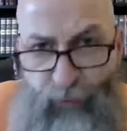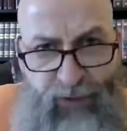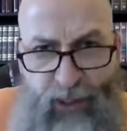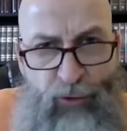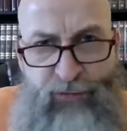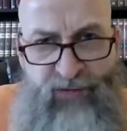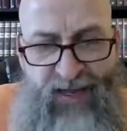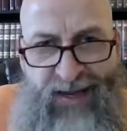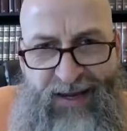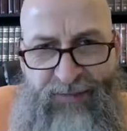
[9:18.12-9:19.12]
the old
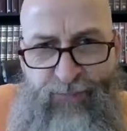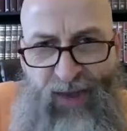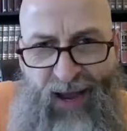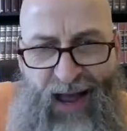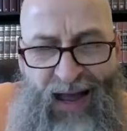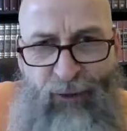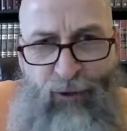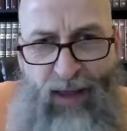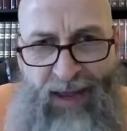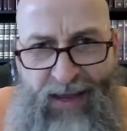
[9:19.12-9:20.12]
saying,
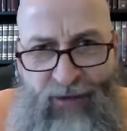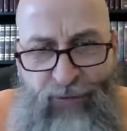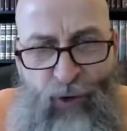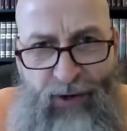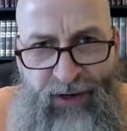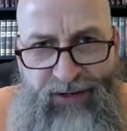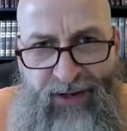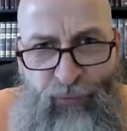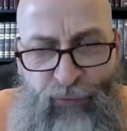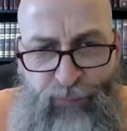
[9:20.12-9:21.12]
idle hands are a
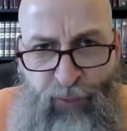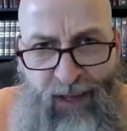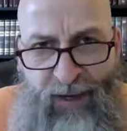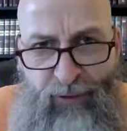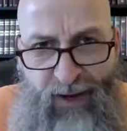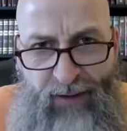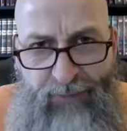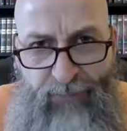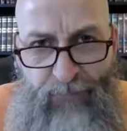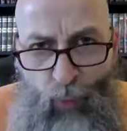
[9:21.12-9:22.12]
devil's
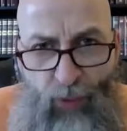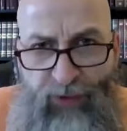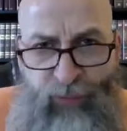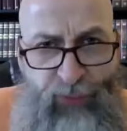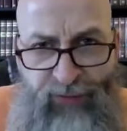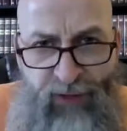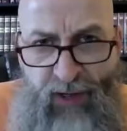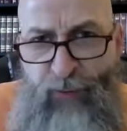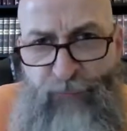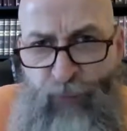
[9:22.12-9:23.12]
playground. Well, this was
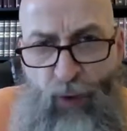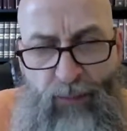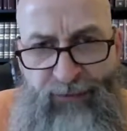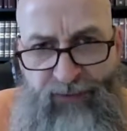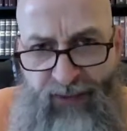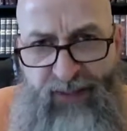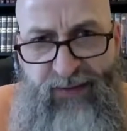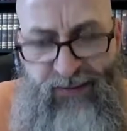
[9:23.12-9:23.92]
another form of sin that